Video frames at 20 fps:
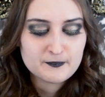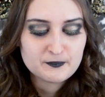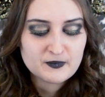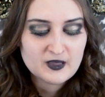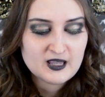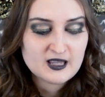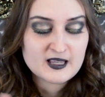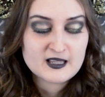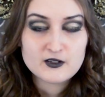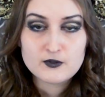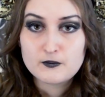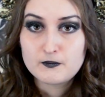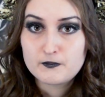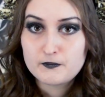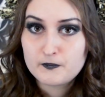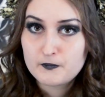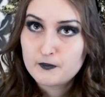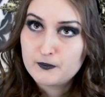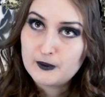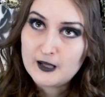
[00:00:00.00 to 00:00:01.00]
in
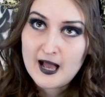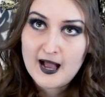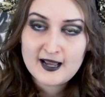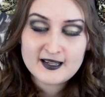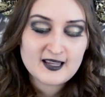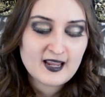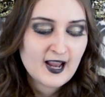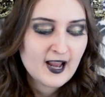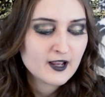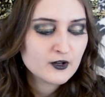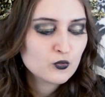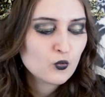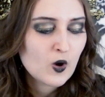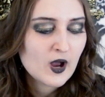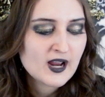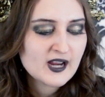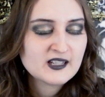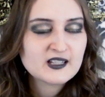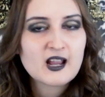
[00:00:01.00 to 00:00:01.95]
black and white.